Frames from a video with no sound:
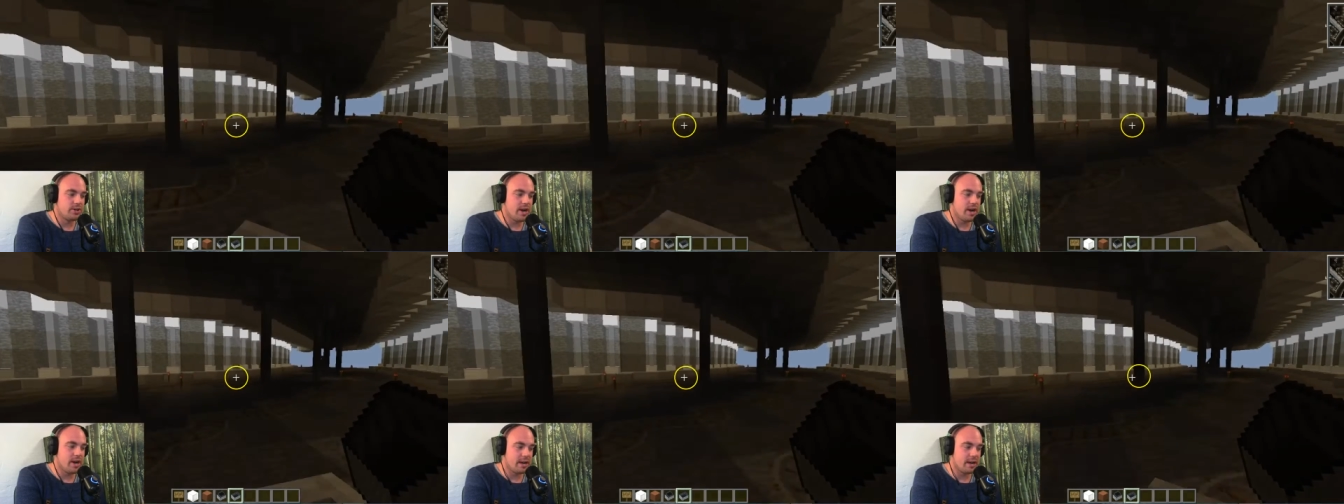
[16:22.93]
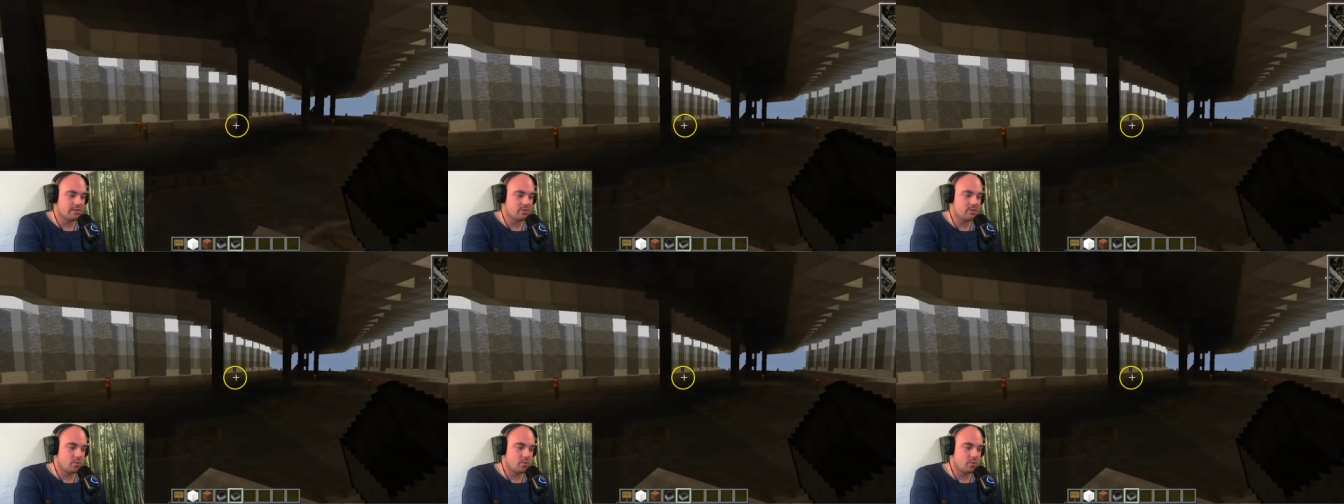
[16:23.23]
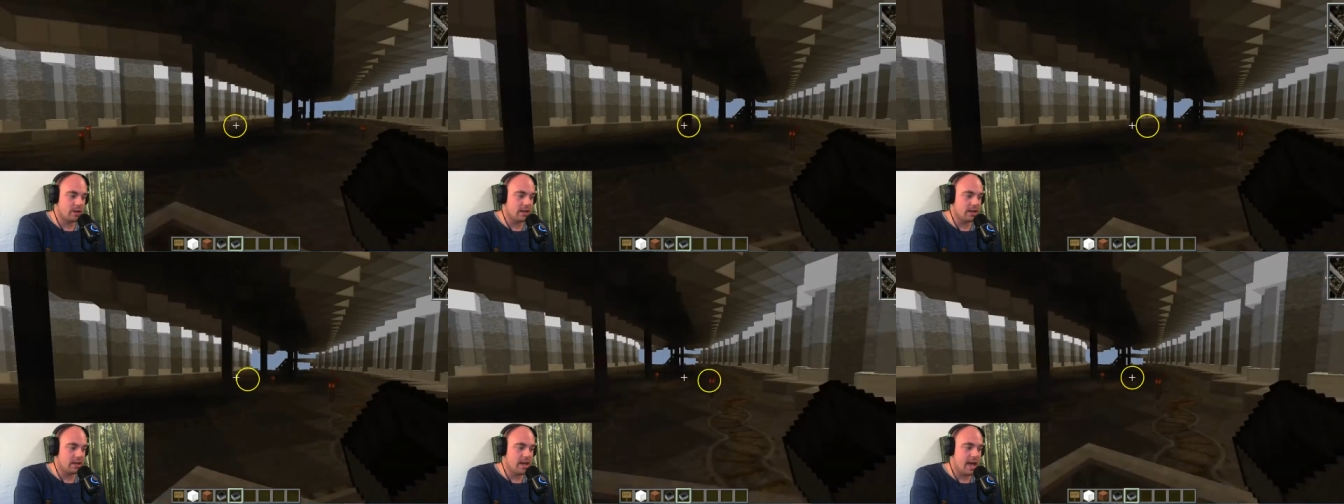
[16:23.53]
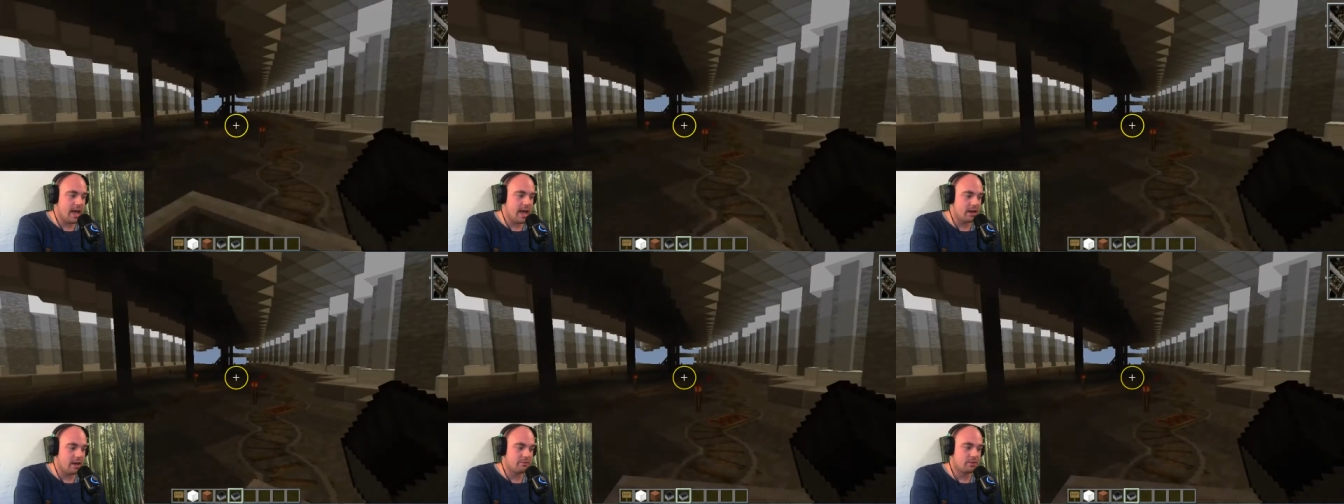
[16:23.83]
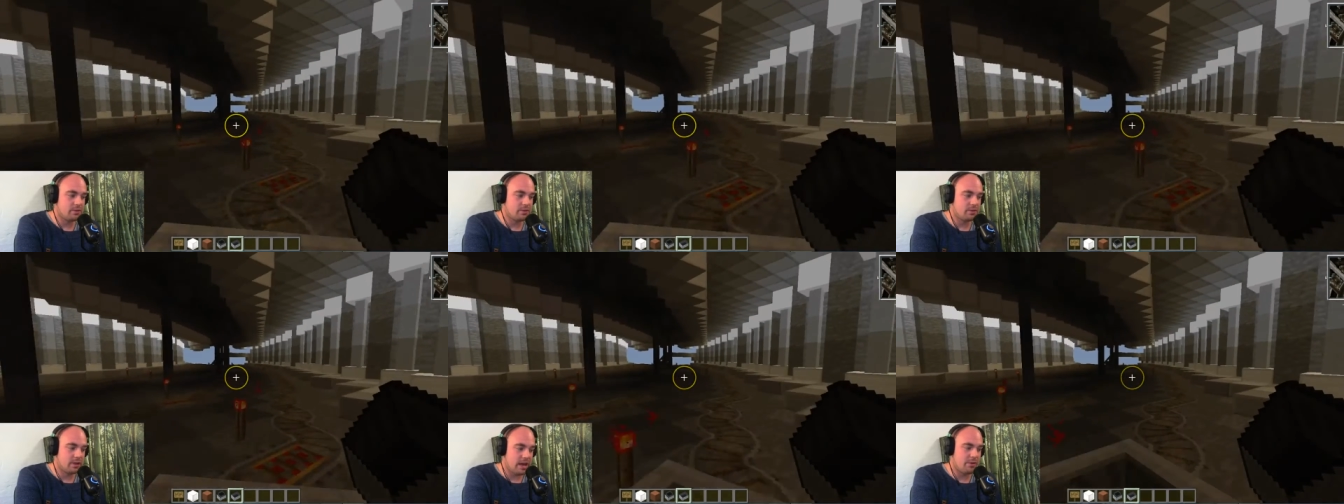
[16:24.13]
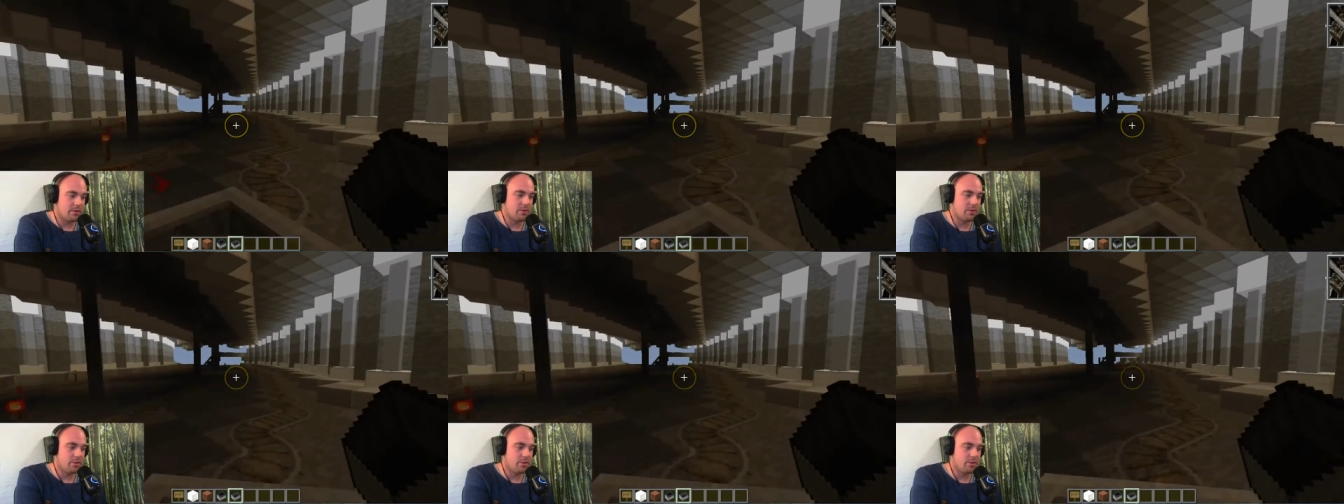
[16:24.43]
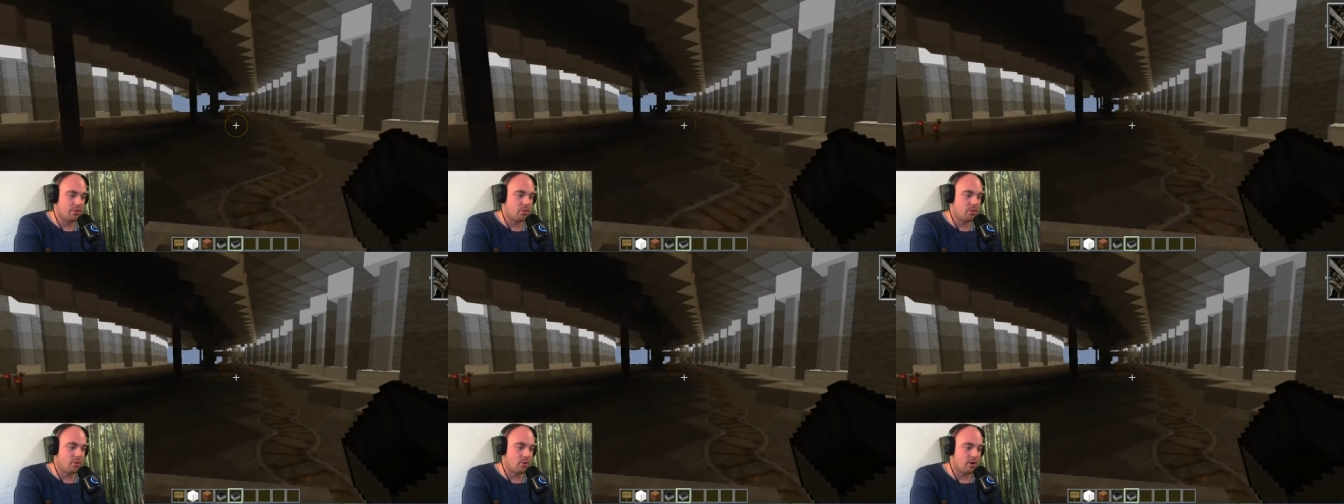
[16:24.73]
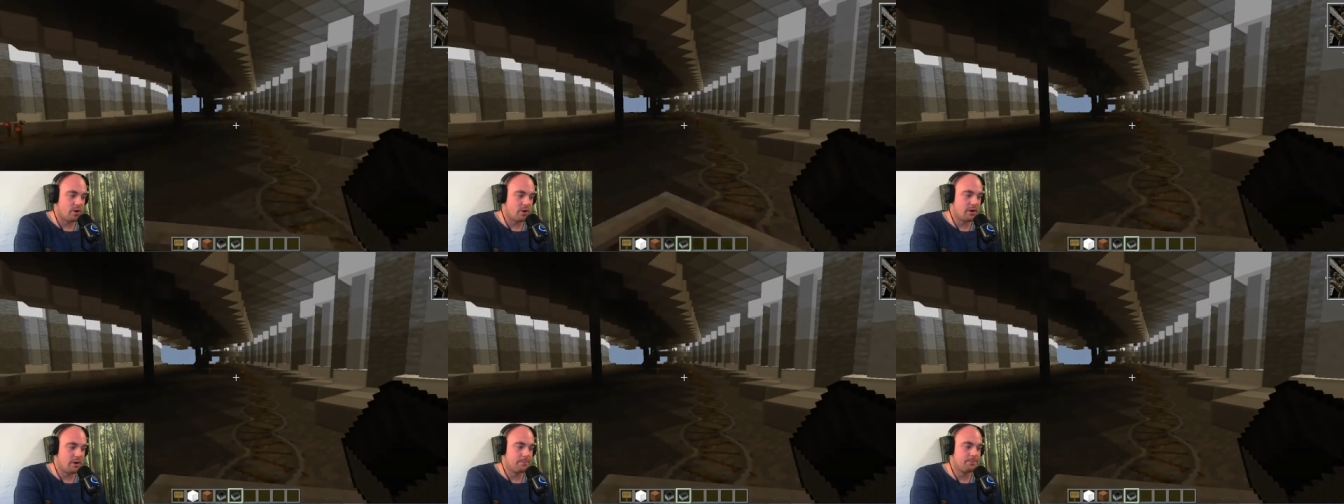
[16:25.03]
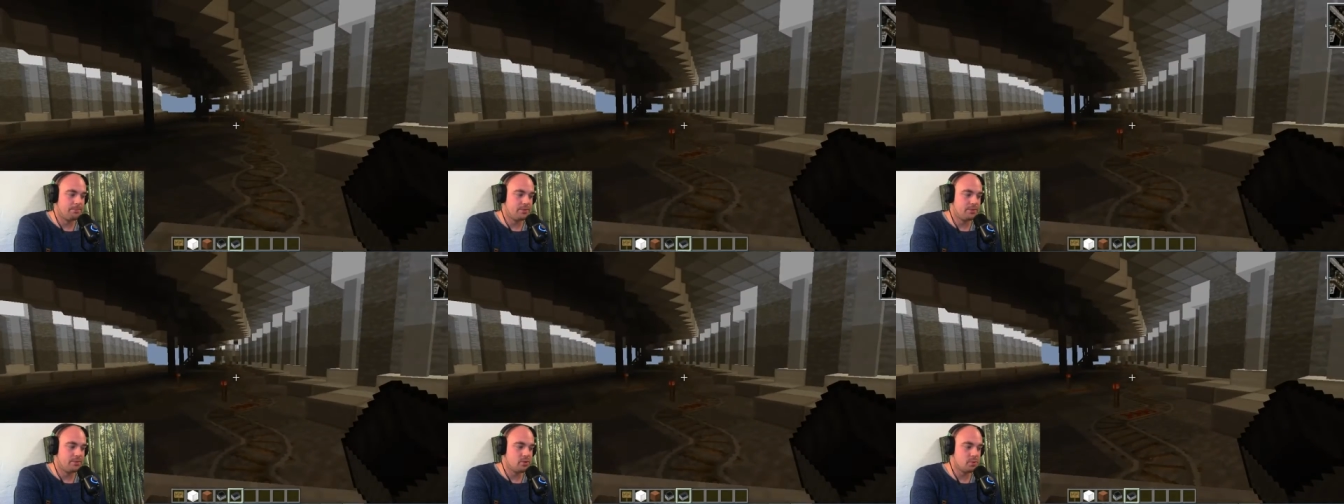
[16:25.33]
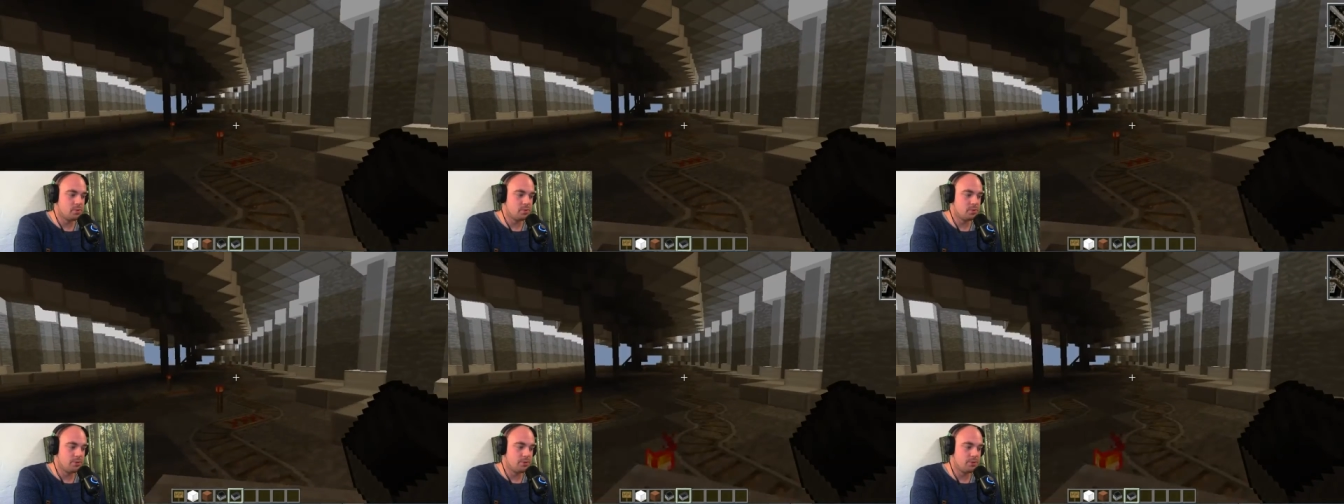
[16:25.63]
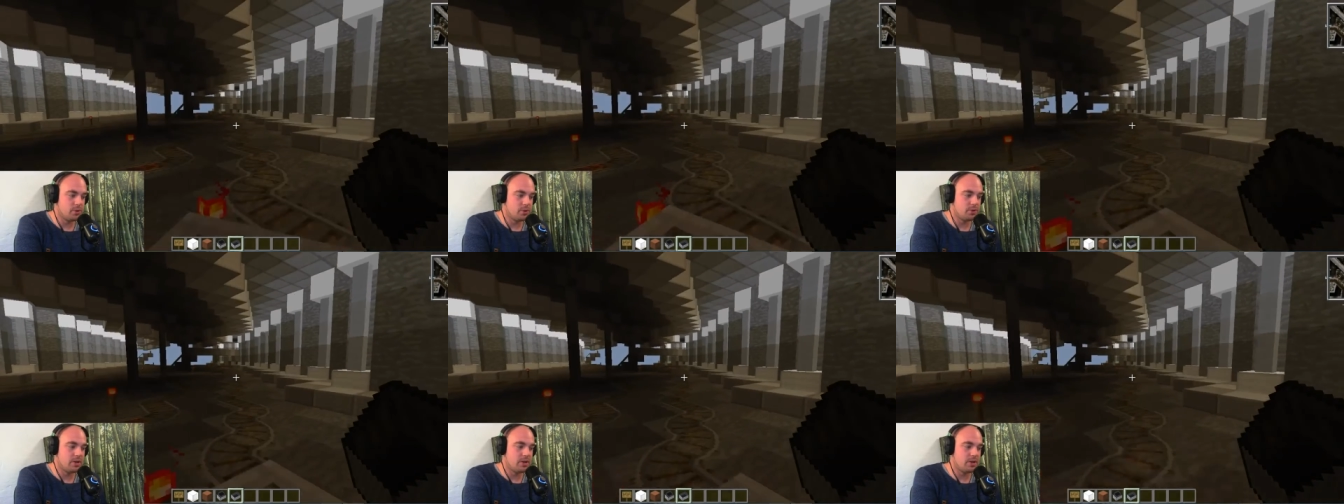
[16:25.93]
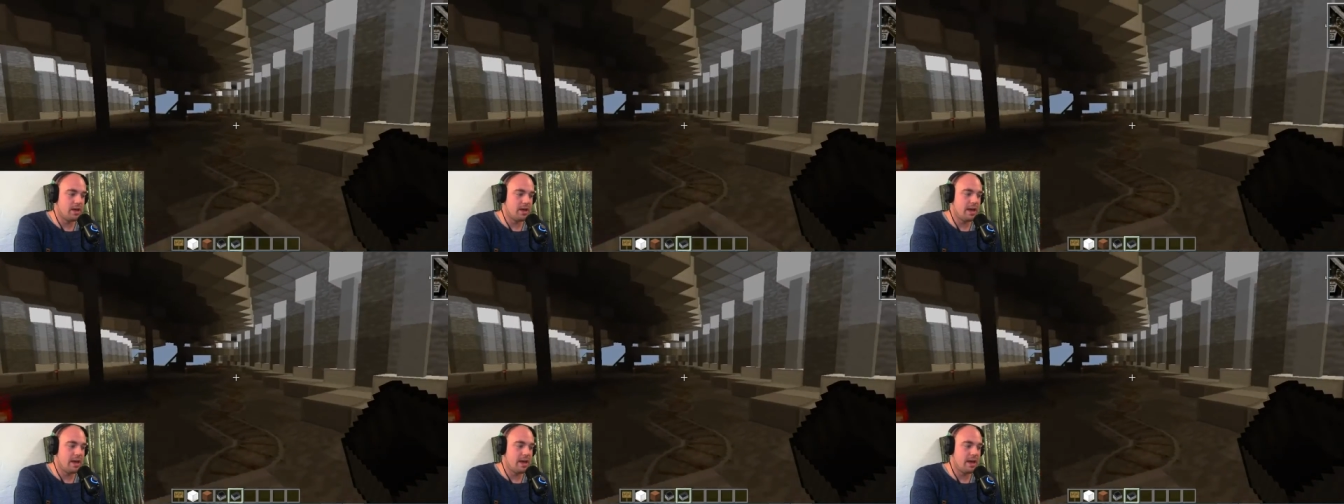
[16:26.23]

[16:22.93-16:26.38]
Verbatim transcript: X20 and Vulgaran Thor to put